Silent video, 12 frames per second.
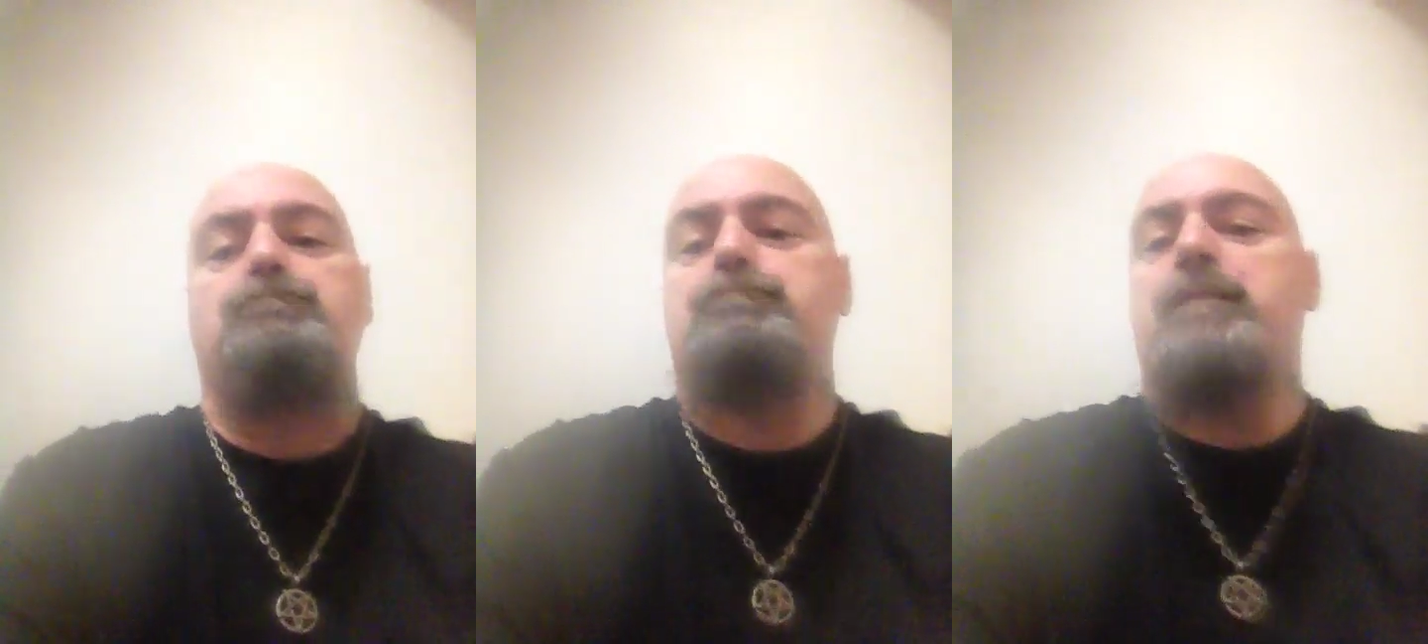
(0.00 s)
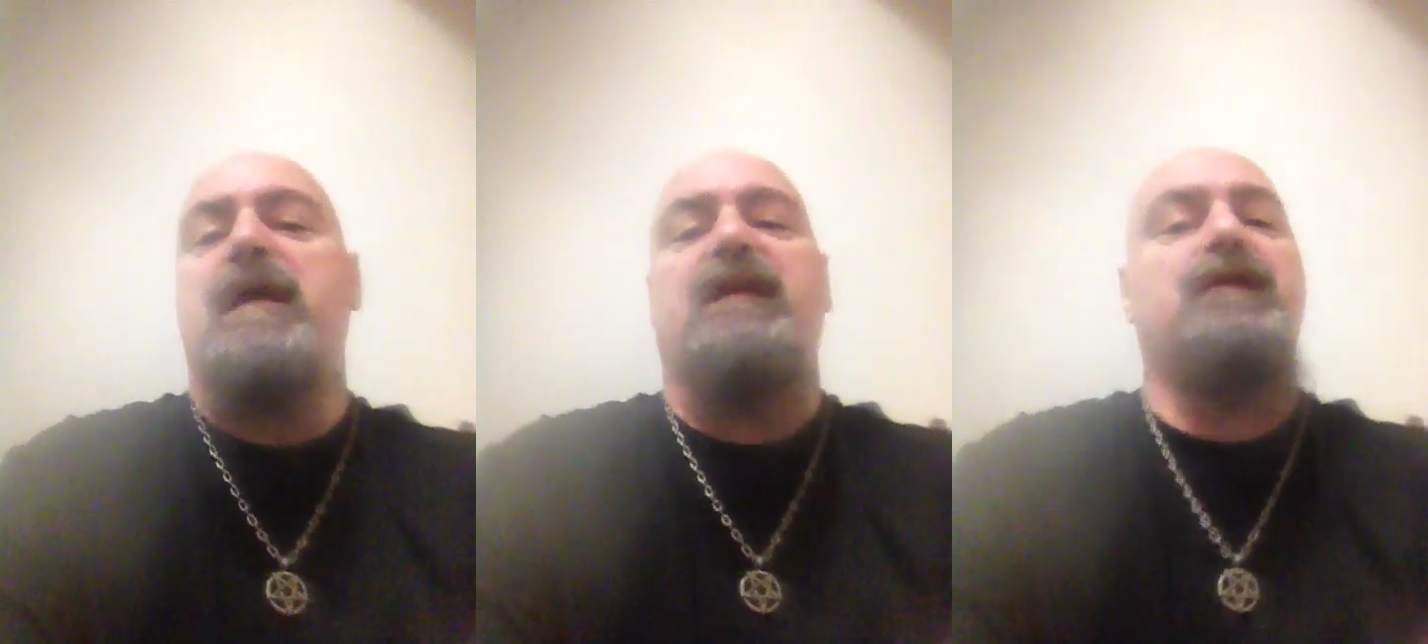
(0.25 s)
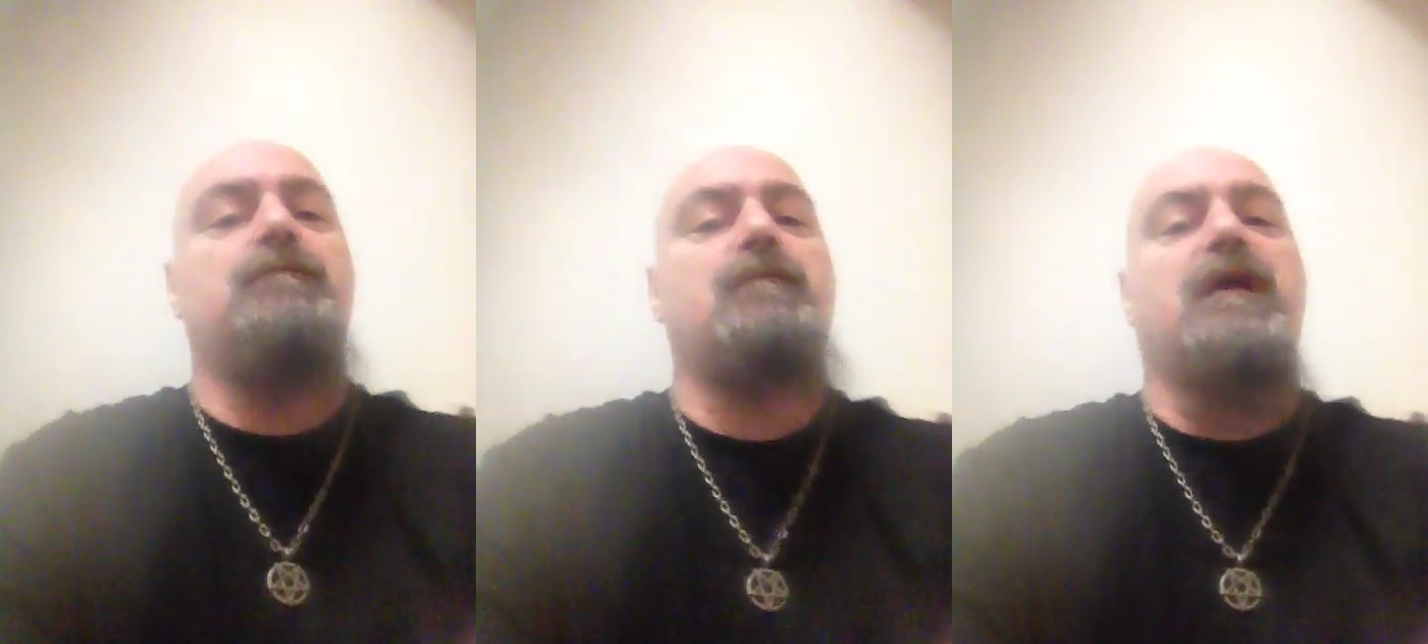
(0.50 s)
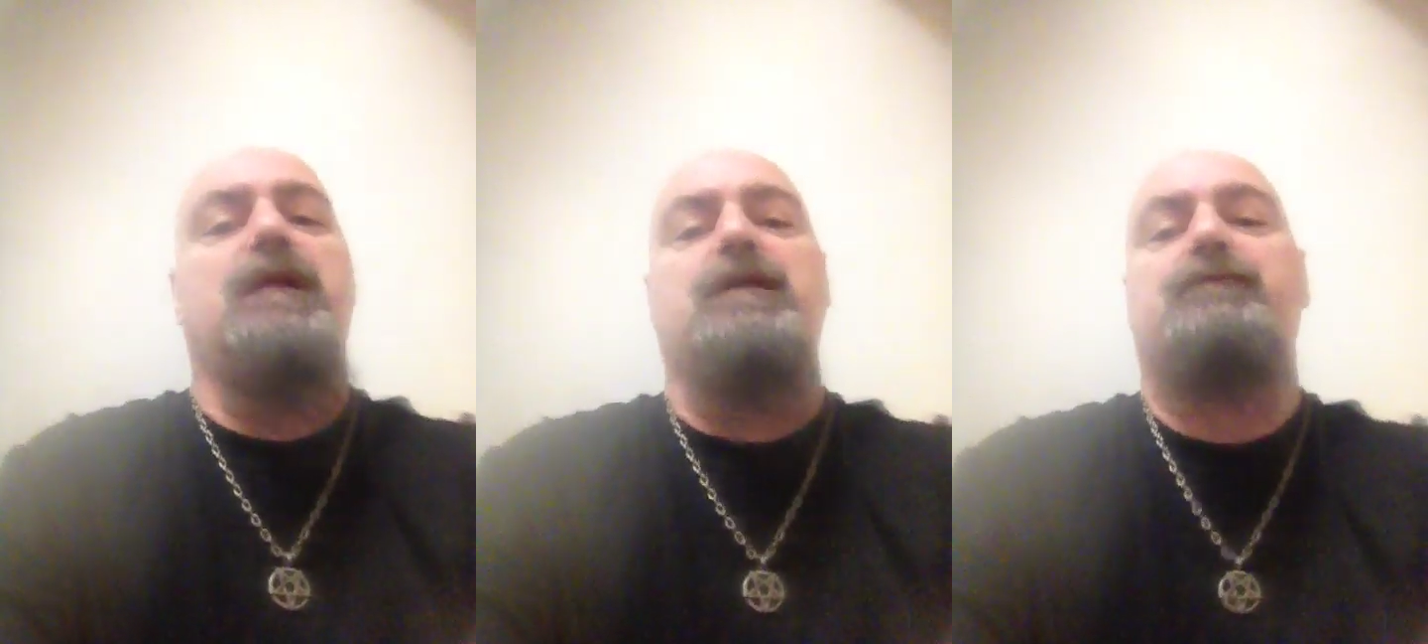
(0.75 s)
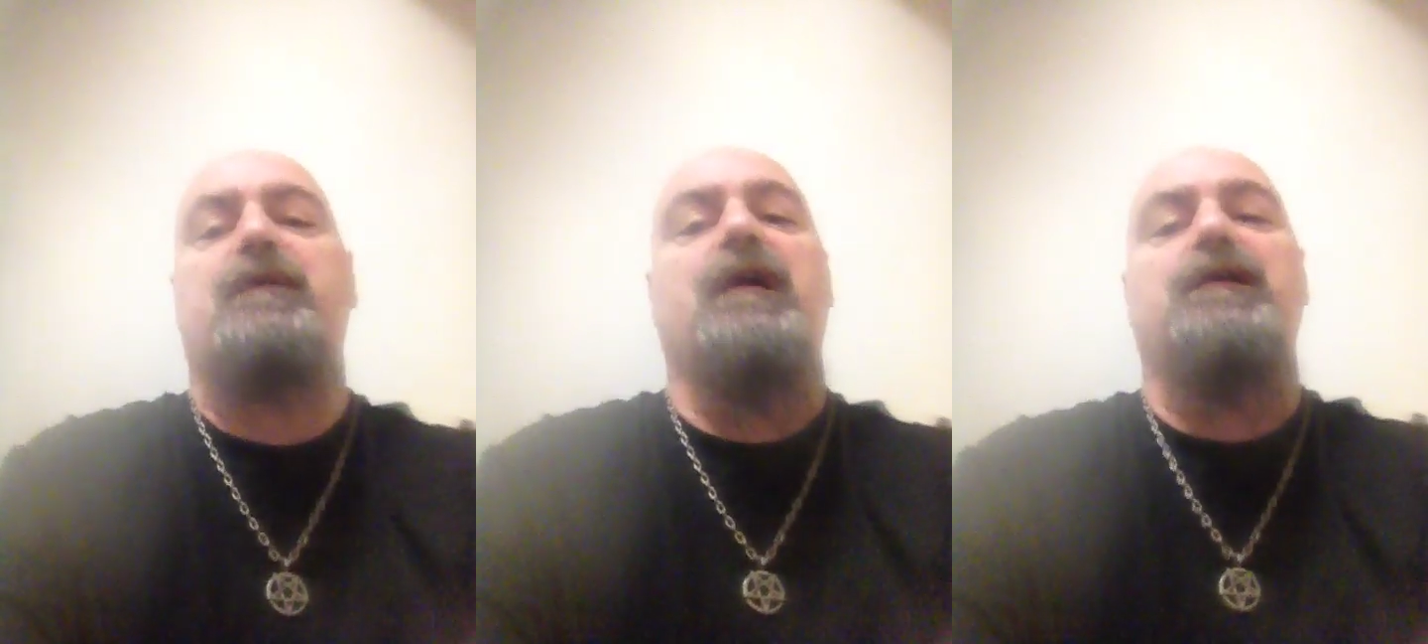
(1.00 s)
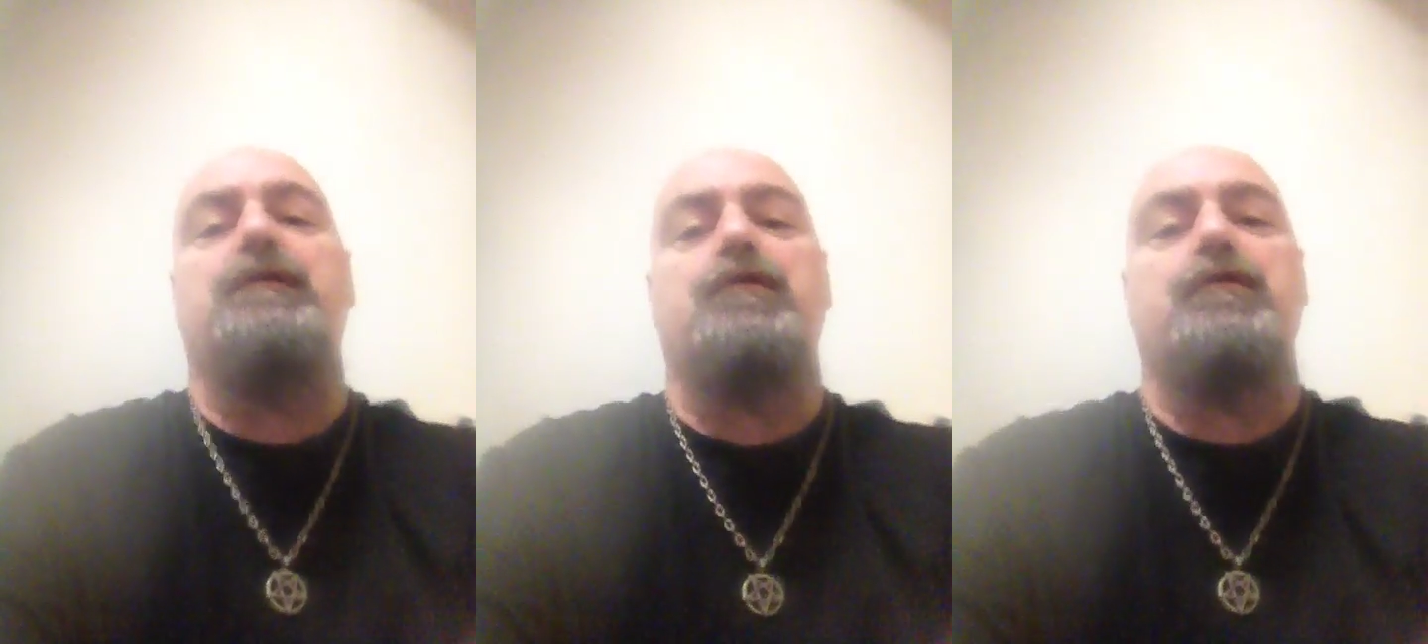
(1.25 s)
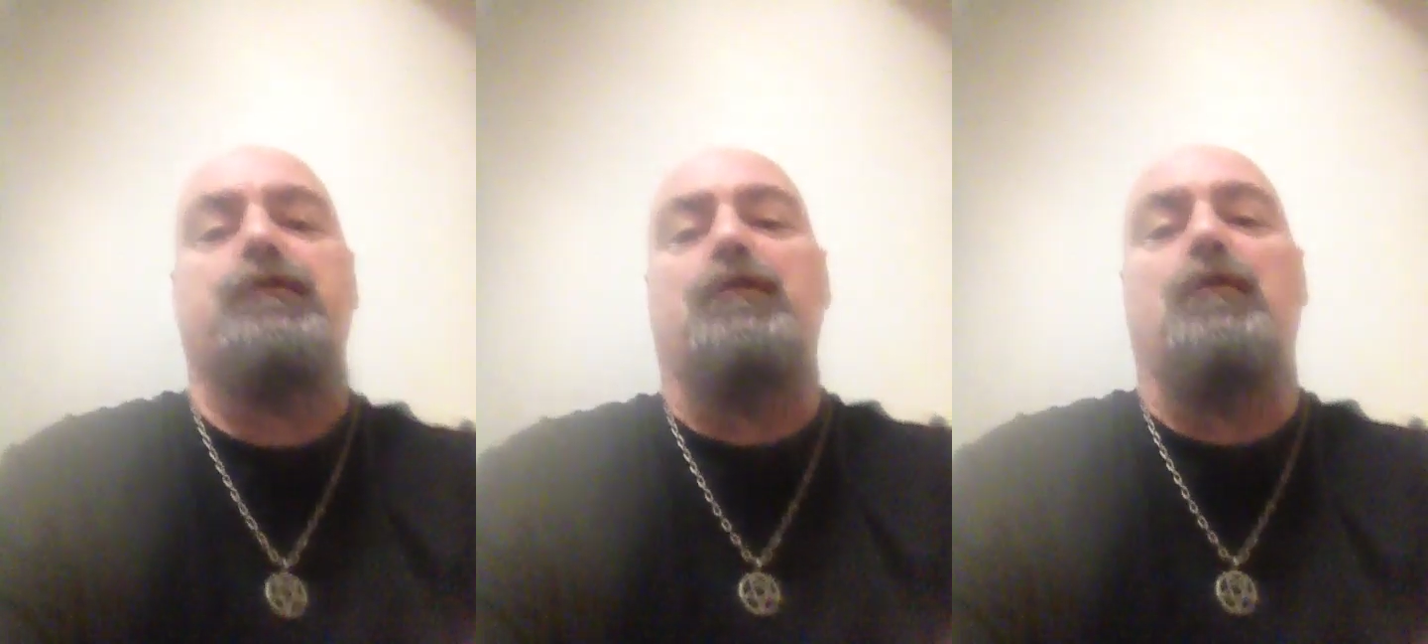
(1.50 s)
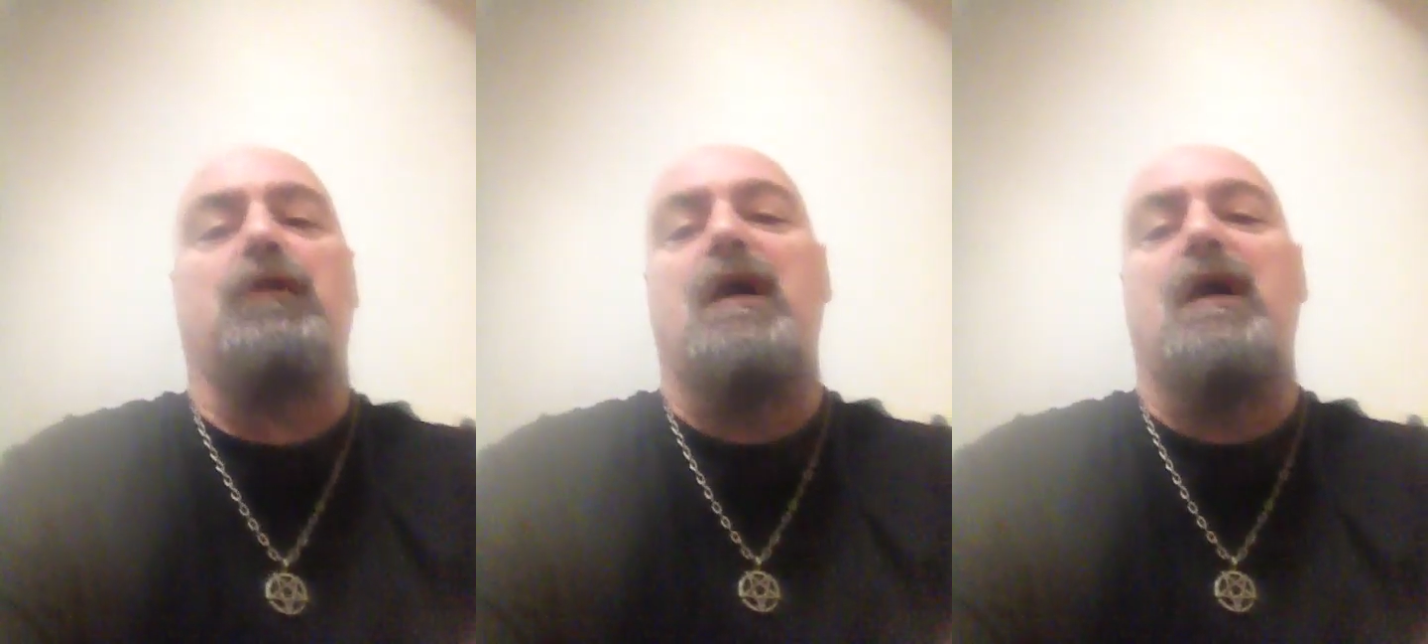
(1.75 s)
many, many fucking years ago,